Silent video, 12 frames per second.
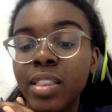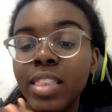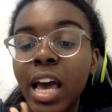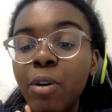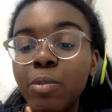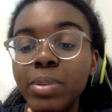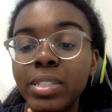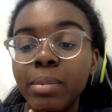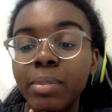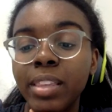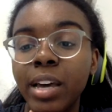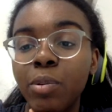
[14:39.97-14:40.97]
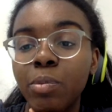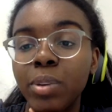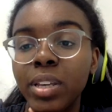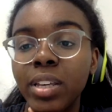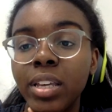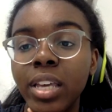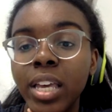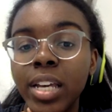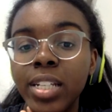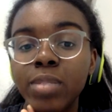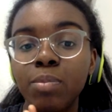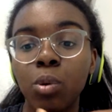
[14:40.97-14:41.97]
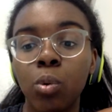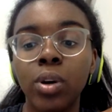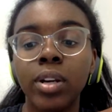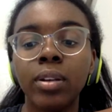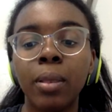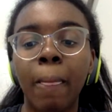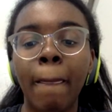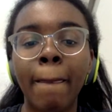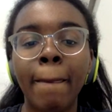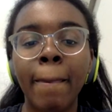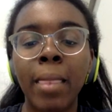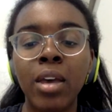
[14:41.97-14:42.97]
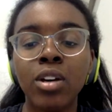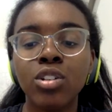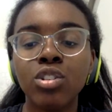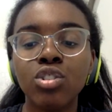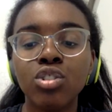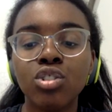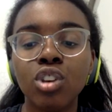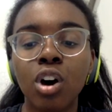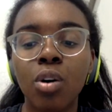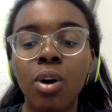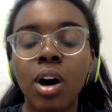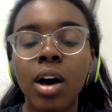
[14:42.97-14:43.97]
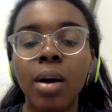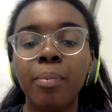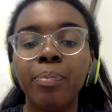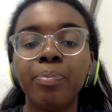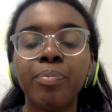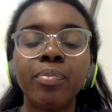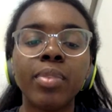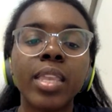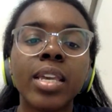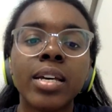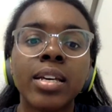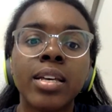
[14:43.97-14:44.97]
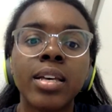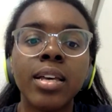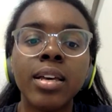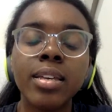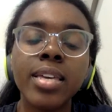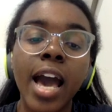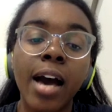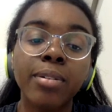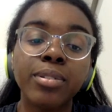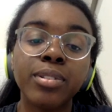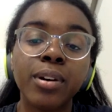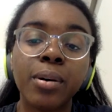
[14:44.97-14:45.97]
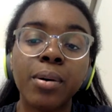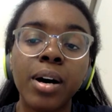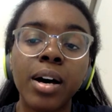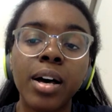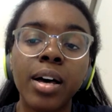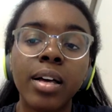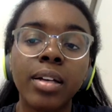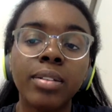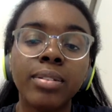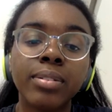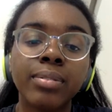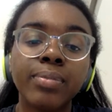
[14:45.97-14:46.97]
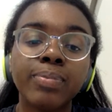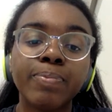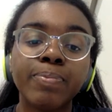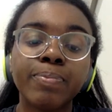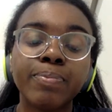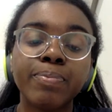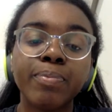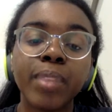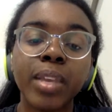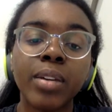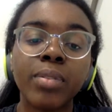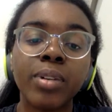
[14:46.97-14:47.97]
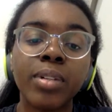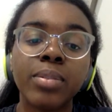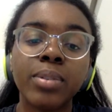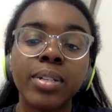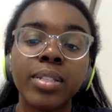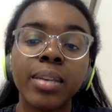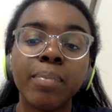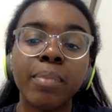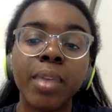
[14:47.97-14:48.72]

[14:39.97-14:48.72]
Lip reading: that would be something that would be explored. So yeah. So what else am I gonna say?